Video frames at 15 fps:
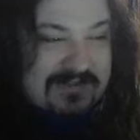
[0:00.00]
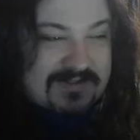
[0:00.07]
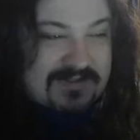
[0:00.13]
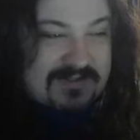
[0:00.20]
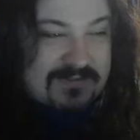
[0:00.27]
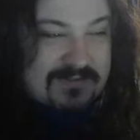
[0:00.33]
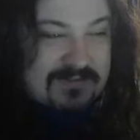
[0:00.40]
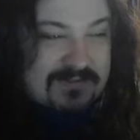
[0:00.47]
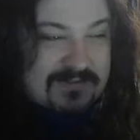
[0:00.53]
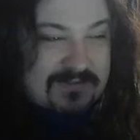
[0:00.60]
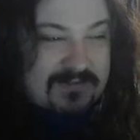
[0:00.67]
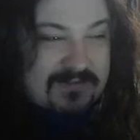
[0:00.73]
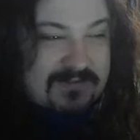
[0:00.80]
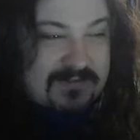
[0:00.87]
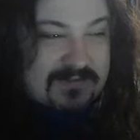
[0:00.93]
do.
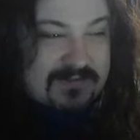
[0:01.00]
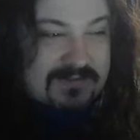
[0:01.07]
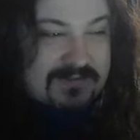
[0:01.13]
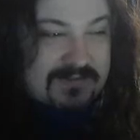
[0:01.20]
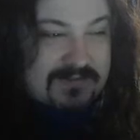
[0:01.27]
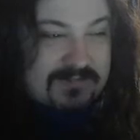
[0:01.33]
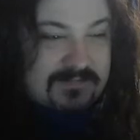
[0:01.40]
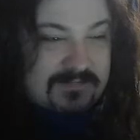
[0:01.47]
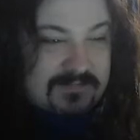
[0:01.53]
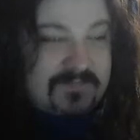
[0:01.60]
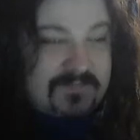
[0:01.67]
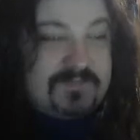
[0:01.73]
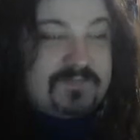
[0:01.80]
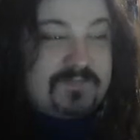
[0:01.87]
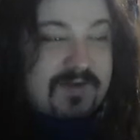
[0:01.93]

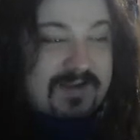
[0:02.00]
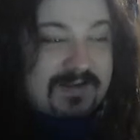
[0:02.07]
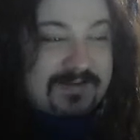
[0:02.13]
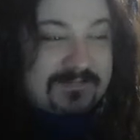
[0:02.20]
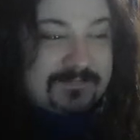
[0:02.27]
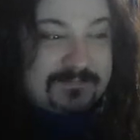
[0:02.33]
Fucking...